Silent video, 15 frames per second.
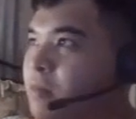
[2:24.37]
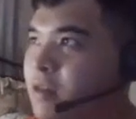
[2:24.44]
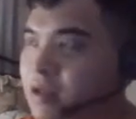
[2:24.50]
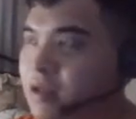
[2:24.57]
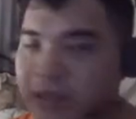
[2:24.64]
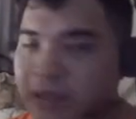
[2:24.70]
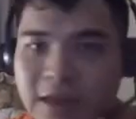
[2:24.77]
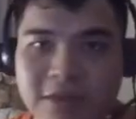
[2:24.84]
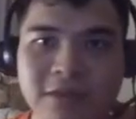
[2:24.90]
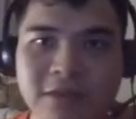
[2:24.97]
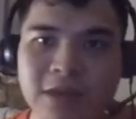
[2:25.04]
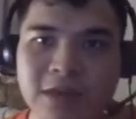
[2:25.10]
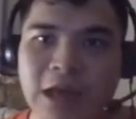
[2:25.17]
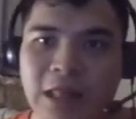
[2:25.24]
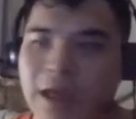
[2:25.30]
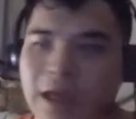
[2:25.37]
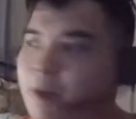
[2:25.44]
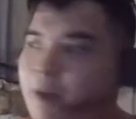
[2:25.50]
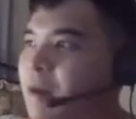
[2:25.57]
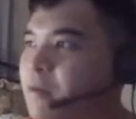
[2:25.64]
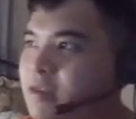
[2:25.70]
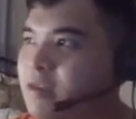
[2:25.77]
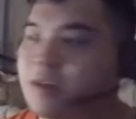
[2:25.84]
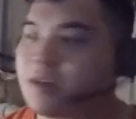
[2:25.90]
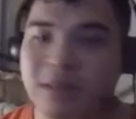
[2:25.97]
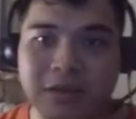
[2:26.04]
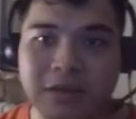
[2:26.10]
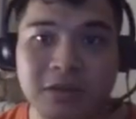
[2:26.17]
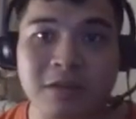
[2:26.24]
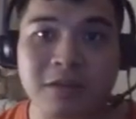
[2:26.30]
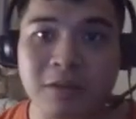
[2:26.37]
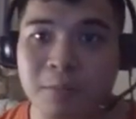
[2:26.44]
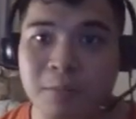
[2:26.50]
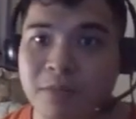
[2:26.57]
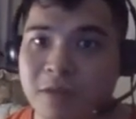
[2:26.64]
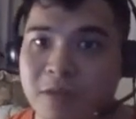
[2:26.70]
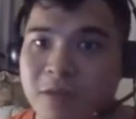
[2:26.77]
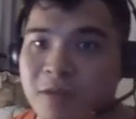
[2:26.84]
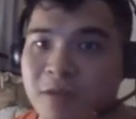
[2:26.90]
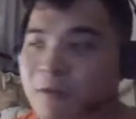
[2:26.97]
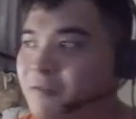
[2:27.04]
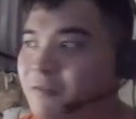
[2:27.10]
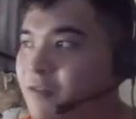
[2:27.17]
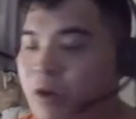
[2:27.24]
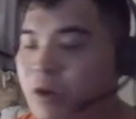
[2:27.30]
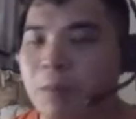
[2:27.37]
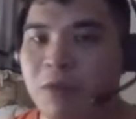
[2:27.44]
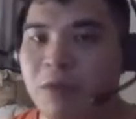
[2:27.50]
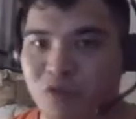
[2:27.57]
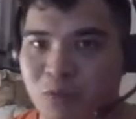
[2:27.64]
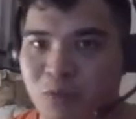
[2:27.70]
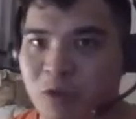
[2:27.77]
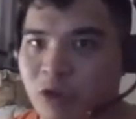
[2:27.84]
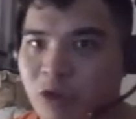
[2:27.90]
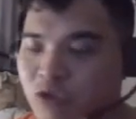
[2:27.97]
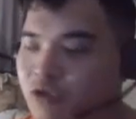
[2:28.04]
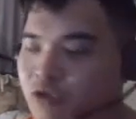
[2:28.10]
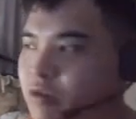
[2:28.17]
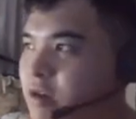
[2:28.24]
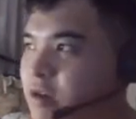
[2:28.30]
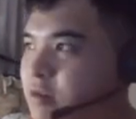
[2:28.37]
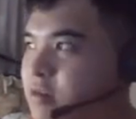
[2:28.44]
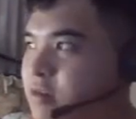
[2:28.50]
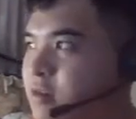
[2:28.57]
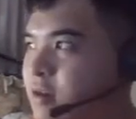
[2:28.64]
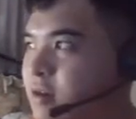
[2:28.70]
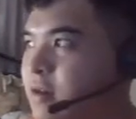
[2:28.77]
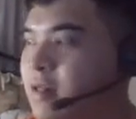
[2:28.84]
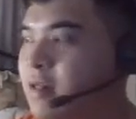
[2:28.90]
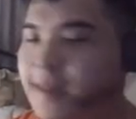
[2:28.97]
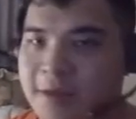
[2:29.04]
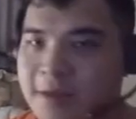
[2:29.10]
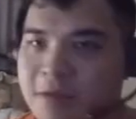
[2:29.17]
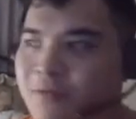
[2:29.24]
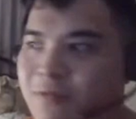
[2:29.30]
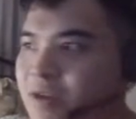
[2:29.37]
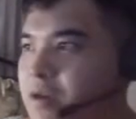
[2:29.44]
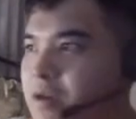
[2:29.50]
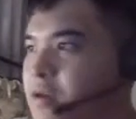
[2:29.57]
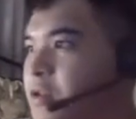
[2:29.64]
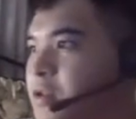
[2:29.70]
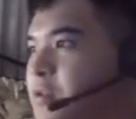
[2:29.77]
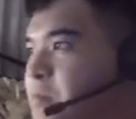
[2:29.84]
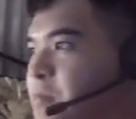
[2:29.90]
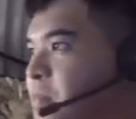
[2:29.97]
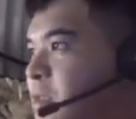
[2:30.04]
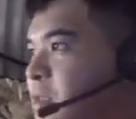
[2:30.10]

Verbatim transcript: The Lexus LM. I would say this is the this is a very much more luxurious uh, Lexus vehicle.